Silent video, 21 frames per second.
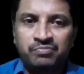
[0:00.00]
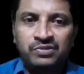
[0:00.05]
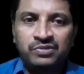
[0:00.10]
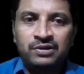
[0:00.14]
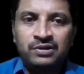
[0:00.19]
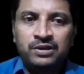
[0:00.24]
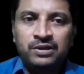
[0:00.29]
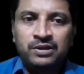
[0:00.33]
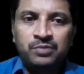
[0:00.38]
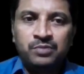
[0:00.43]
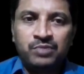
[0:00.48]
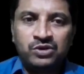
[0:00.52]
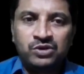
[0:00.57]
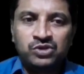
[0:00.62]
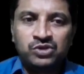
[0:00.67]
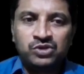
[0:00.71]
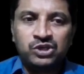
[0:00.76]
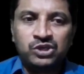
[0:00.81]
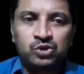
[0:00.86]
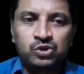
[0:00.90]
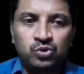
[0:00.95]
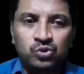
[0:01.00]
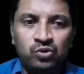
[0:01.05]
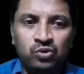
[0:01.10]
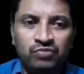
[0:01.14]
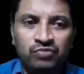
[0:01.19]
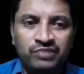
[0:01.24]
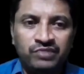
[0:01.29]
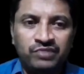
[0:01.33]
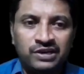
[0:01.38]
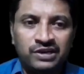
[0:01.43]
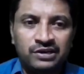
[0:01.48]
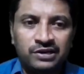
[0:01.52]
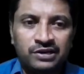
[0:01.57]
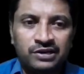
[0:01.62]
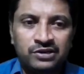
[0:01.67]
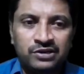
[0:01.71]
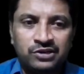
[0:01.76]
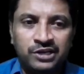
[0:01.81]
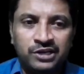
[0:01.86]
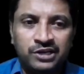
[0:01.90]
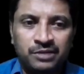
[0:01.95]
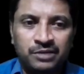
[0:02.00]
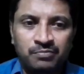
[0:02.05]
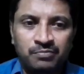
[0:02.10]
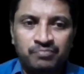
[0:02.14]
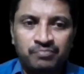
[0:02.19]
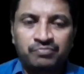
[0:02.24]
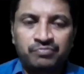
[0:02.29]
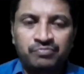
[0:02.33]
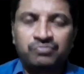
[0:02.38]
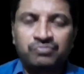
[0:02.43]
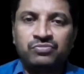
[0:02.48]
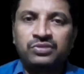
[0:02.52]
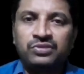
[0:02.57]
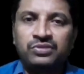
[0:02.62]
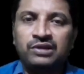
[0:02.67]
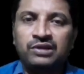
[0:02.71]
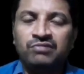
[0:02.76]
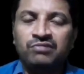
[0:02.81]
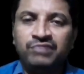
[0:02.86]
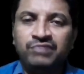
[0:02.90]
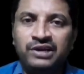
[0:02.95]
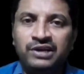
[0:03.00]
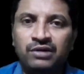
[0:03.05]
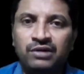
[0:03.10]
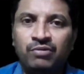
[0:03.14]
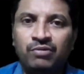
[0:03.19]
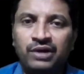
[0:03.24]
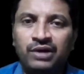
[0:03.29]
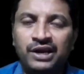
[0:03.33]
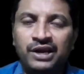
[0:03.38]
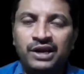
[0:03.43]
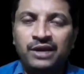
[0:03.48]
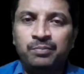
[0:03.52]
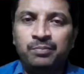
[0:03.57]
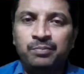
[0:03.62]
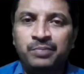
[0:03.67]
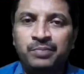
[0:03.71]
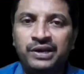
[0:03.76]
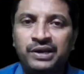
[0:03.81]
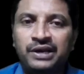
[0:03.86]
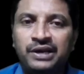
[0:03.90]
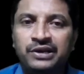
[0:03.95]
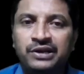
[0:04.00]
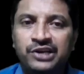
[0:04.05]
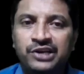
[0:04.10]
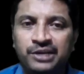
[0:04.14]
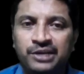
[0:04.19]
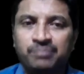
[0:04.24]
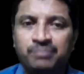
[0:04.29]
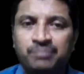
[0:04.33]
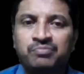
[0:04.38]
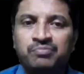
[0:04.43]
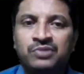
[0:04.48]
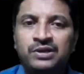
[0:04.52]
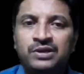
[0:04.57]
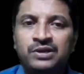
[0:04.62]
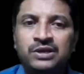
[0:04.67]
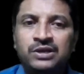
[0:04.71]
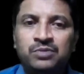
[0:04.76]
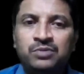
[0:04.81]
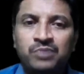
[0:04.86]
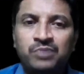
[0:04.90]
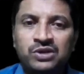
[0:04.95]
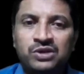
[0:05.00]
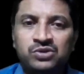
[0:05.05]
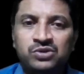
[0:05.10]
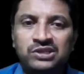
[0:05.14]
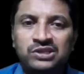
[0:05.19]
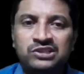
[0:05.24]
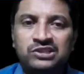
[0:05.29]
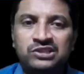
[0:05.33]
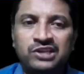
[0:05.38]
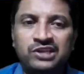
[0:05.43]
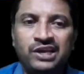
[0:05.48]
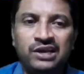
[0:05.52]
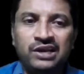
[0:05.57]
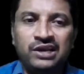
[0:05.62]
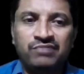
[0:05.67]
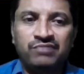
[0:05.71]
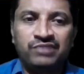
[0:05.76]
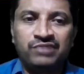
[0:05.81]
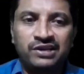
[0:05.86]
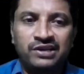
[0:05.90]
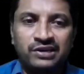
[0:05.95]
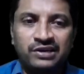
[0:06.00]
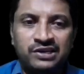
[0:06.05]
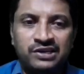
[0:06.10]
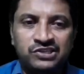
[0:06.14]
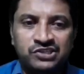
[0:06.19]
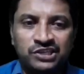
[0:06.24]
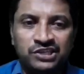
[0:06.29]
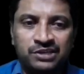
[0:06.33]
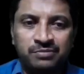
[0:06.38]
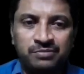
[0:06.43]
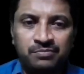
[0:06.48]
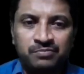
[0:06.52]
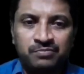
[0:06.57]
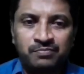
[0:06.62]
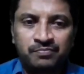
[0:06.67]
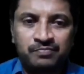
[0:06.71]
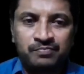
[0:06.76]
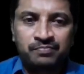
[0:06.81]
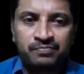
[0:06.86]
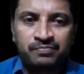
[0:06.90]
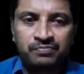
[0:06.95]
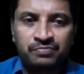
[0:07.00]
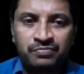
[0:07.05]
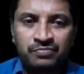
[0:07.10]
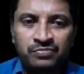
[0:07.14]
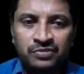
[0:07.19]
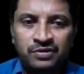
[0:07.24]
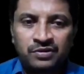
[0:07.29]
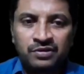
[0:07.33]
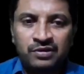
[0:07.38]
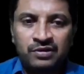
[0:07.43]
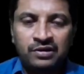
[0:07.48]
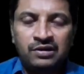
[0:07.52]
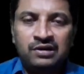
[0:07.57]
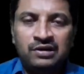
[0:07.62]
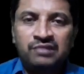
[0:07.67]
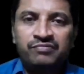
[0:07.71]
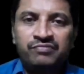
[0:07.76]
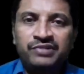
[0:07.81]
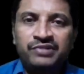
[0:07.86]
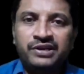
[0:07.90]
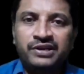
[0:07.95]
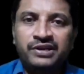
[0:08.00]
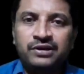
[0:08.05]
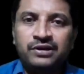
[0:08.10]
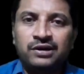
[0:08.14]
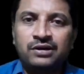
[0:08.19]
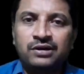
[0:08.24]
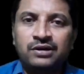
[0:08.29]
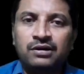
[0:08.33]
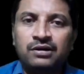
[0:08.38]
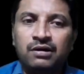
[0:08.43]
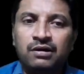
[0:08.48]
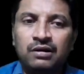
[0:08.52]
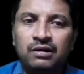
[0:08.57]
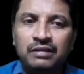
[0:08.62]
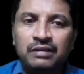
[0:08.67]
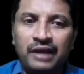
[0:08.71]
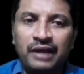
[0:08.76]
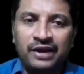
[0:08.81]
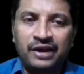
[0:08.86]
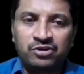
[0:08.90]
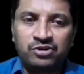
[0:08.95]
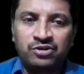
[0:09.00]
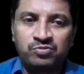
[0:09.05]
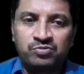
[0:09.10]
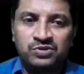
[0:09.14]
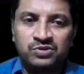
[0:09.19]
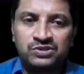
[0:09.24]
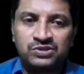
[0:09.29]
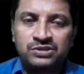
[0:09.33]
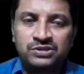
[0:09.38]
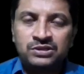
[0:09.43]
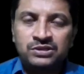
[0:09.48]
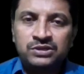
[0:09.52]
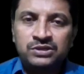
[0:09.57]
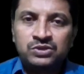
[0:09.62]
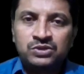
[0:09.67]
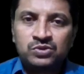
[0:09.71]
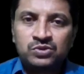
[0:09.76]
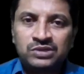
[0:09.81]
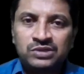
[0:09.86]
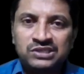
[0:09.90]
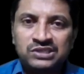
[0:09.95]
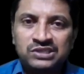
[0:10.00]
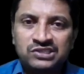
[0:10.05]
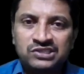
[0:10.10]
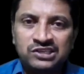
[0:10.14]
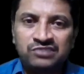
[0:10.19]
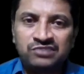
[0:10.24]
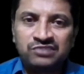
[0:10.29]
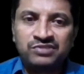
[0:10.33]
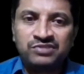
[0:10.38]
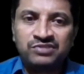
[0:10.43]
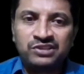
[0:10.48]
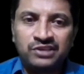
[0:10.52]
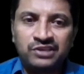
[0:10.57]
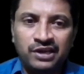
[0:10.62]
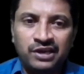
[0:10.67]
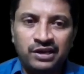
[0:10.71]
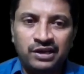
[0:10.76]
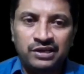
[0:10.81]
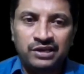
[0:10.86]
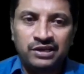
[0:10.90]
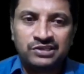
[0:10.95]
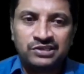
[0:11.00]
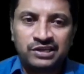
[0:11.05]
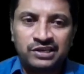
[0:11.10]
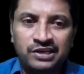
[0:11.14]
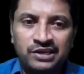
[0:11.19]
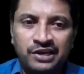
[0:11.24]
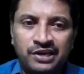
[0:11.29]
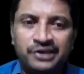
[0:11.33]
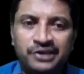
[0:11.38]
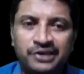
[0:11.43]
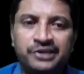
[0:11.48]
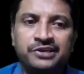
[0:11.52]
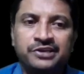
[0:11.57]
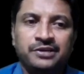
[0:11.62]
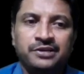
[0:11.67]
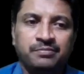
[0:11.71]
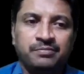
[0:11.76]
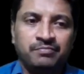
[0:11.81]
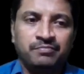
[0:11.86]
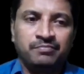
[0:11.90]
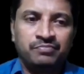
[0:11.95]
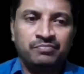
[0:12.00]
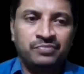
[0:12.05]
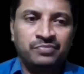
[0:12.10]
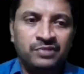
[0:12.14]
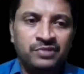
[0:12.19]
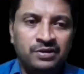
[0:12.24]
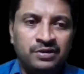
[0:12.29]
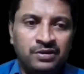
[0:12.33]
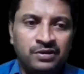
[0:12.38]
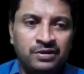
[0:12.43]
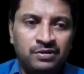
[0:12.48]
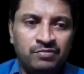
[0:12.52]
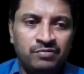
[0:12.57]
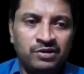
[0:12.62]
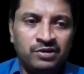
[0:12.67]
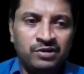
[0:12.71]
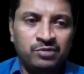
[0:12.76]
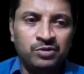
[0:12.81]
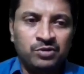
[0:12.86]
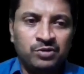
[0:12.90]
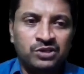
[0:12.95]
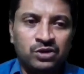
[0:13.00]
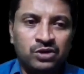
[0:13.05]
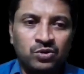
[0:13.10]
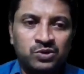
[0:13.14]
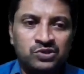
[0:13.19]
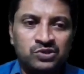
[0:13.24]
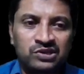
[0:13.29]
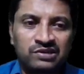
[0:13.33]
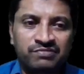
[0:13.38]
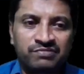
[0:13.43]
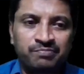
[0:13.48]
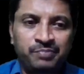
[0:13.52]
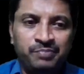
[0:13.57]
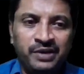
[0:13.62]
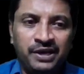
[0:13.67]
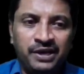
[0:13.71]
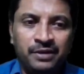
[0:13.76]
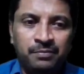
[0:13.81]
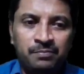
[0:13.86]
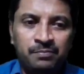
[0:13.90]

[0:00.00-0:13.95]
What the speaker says: By using 2, we can get D. Now we have A, B, D. By using 3, we can get C. We got all the attributes. So the set with A is a candidate key. What about the closure of B?